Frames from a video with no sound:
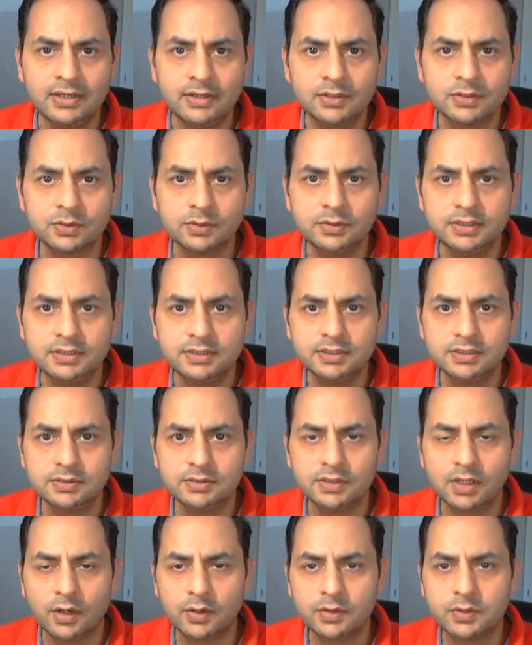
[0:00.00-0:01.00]
so this is
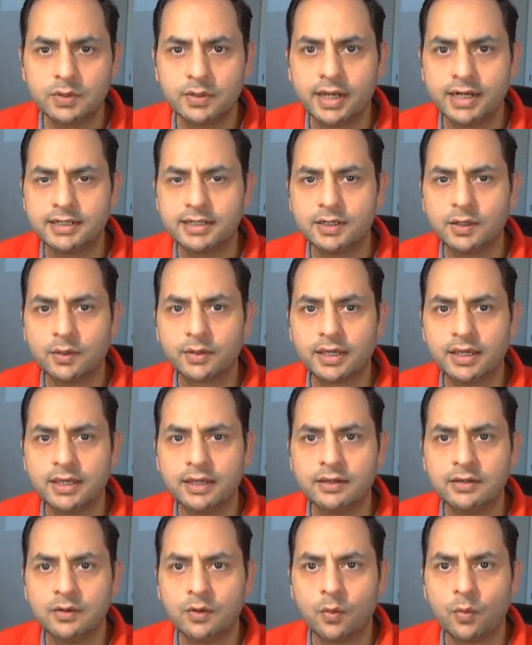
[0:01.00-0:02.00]
now you get it. Okay,
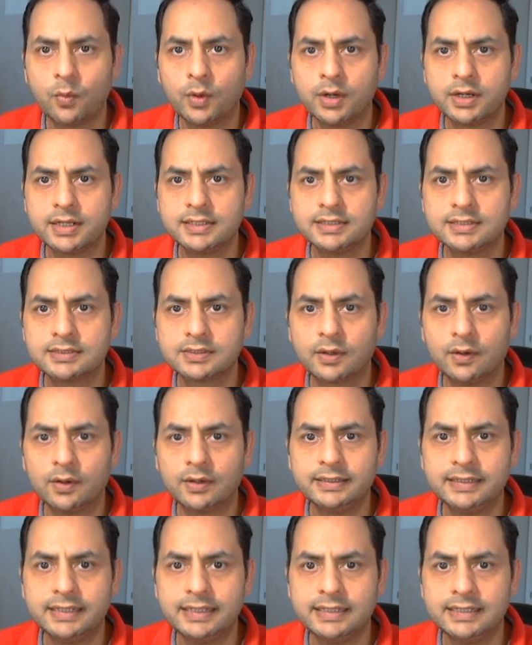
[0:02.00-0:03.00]
what is
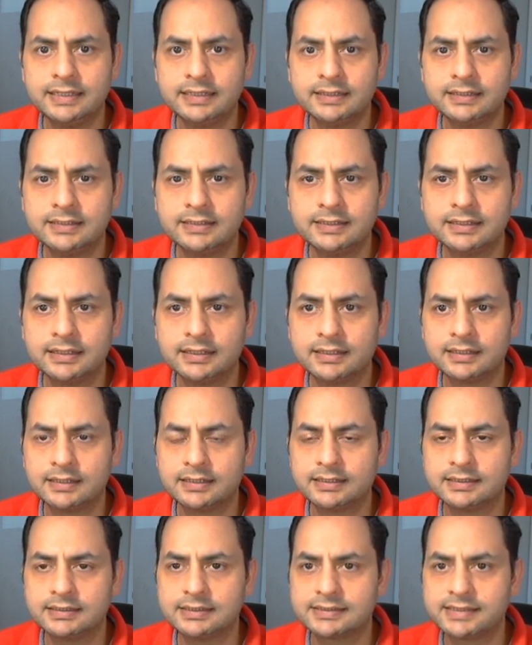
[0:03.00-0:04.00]
on the
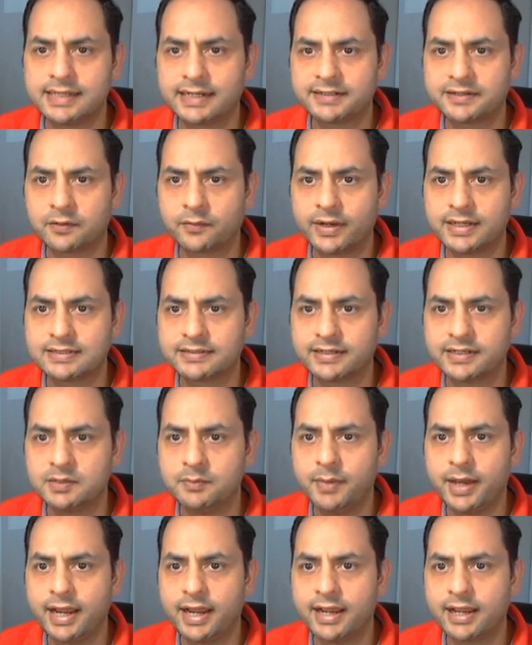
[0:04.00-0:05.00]
sector wise, right?
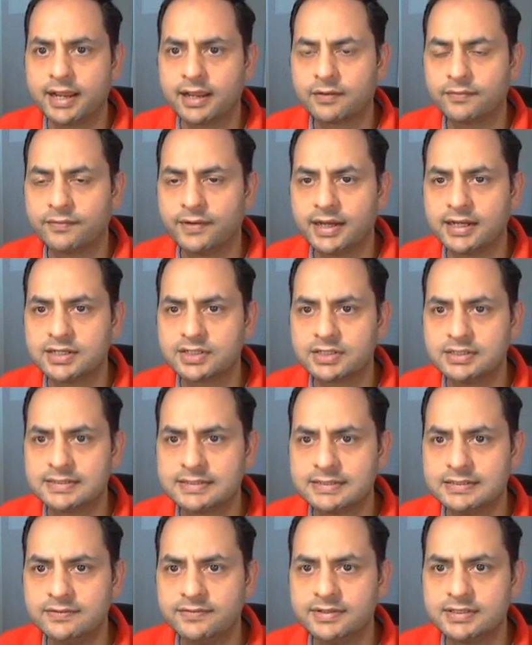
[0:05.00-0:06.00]
Bank, financial
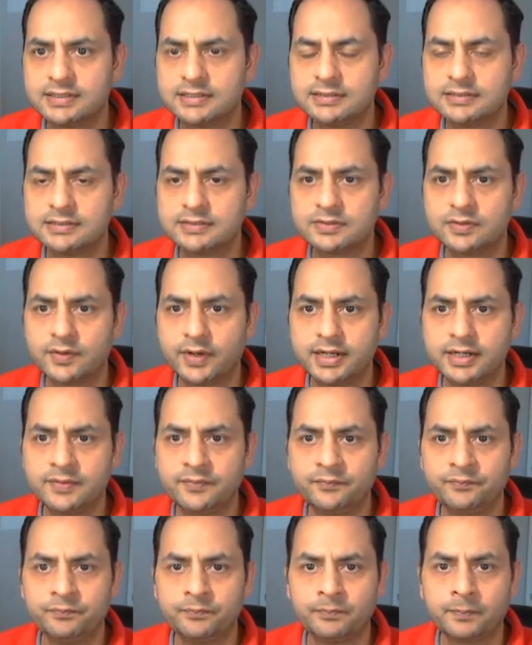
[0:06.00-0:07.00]
services, right,
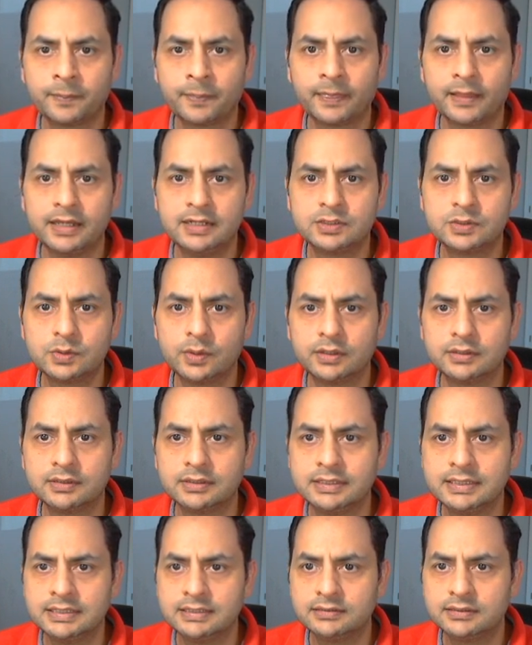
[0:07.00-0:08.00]
and so on.
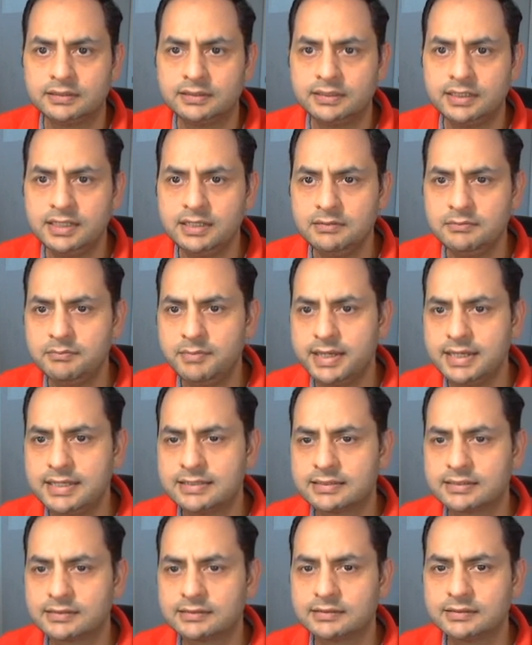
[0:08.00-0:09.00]
The theme
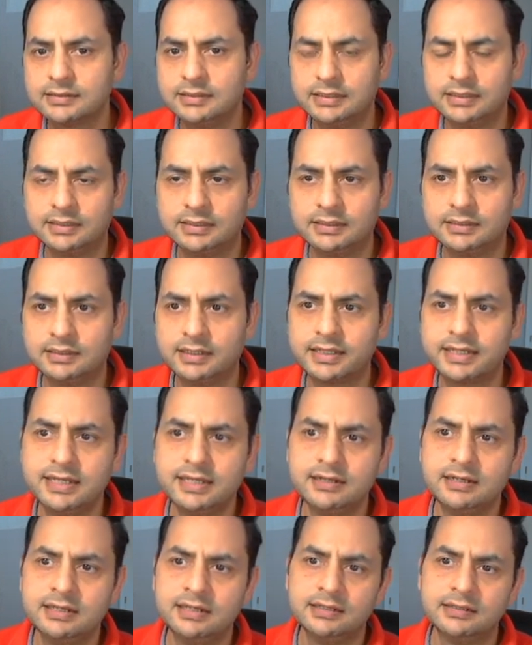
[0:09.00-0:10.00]
based, again,